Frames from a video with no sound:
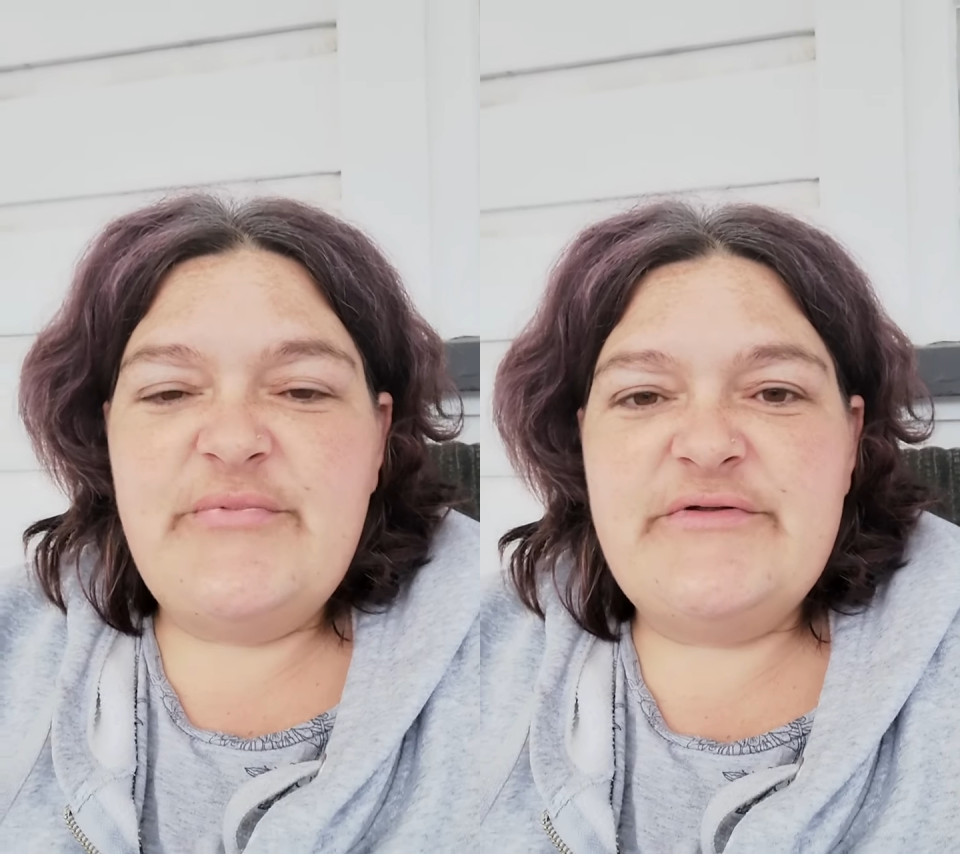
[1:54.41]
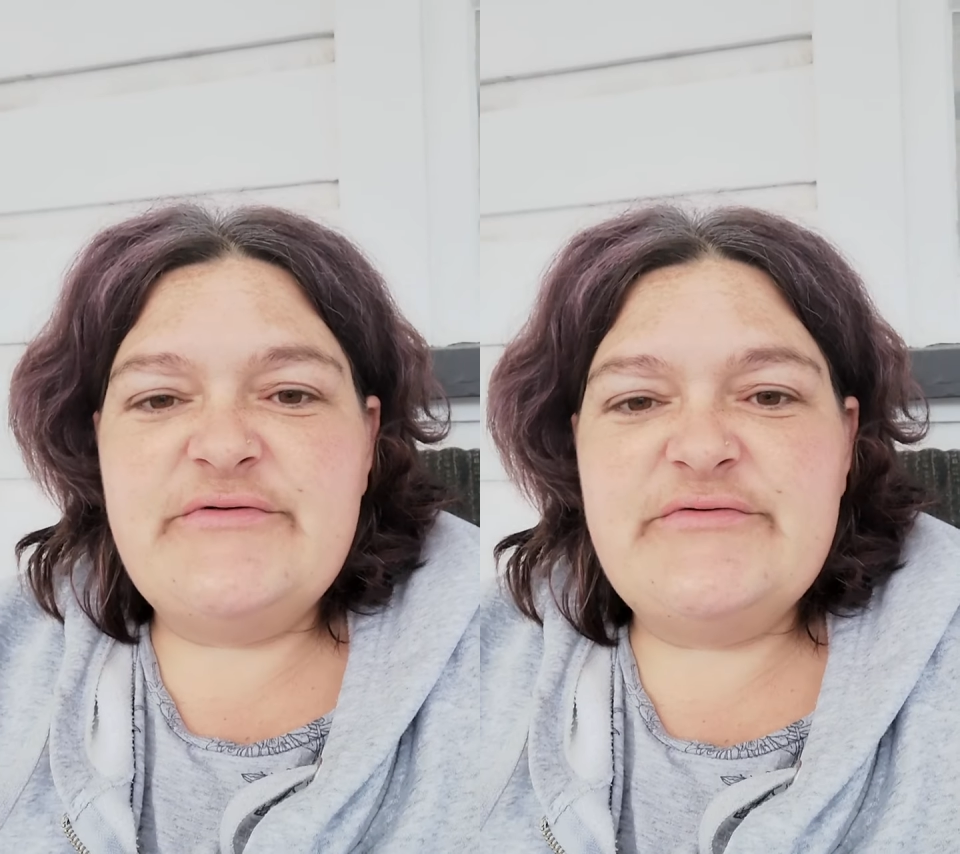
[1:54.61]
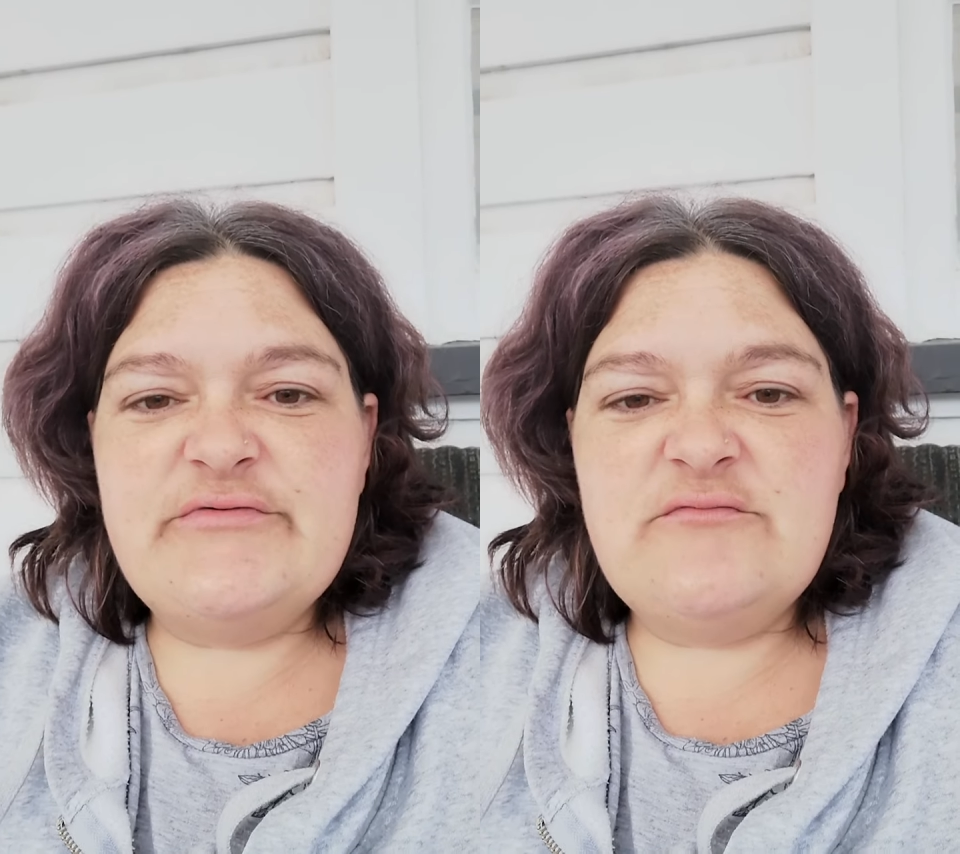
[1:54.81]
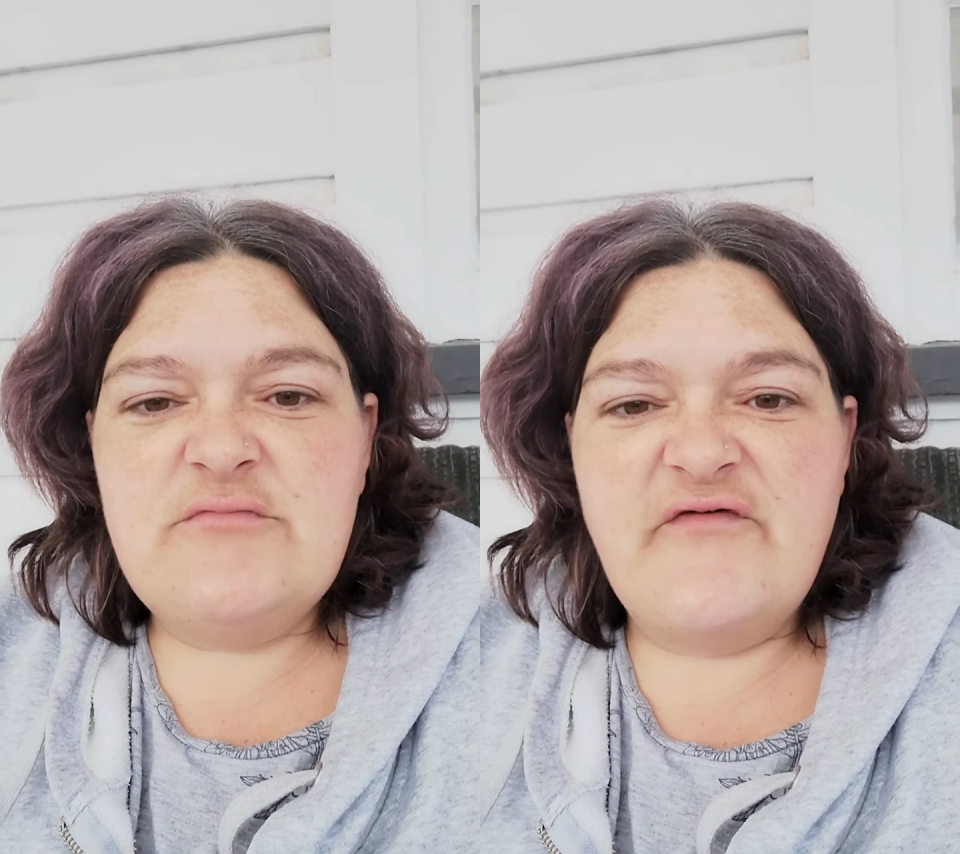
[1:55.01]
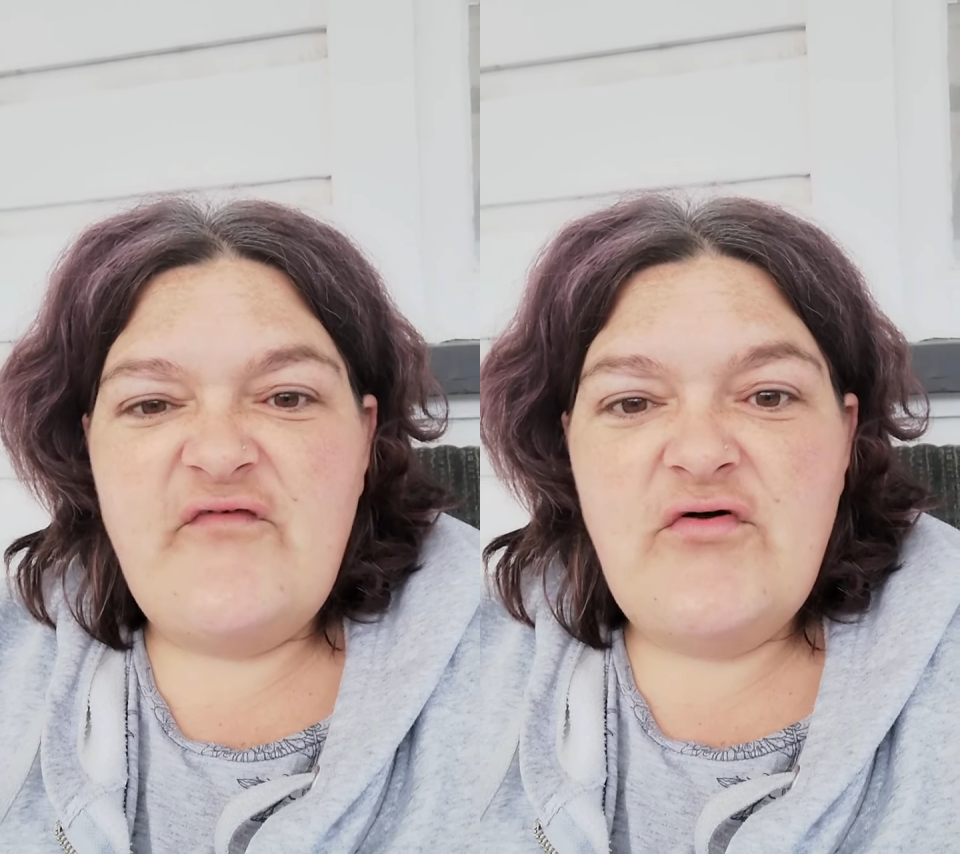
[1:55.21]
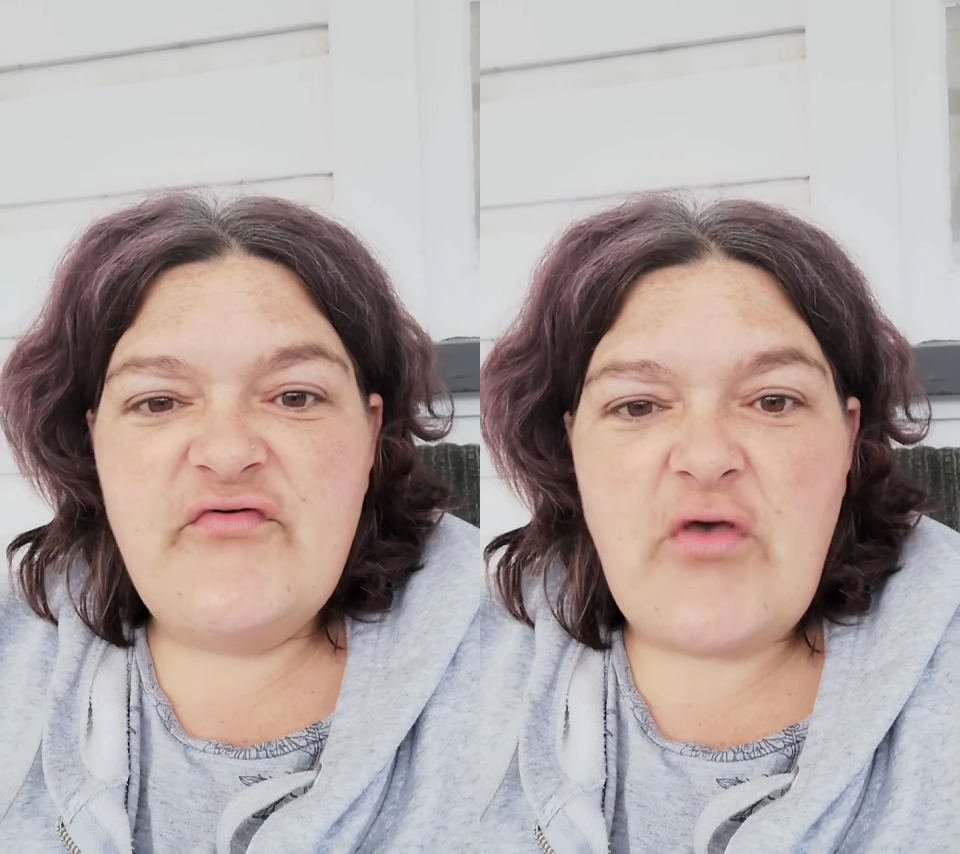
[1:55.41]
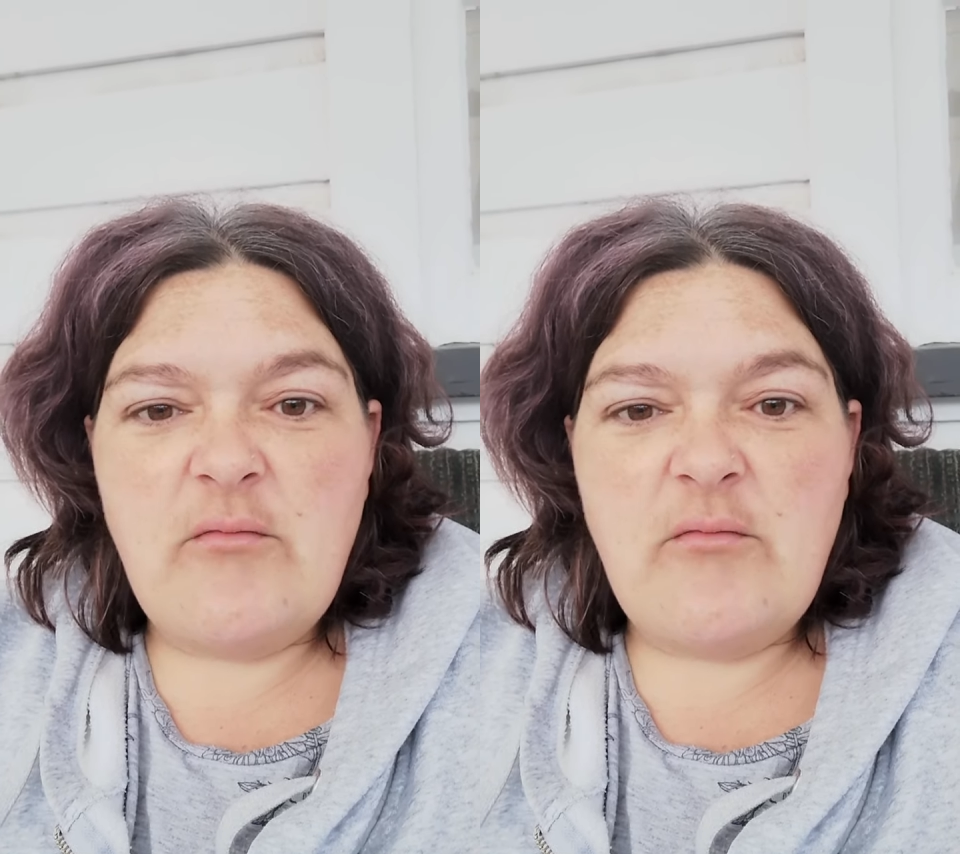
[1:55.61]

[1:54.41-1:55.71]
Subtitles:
and my phone's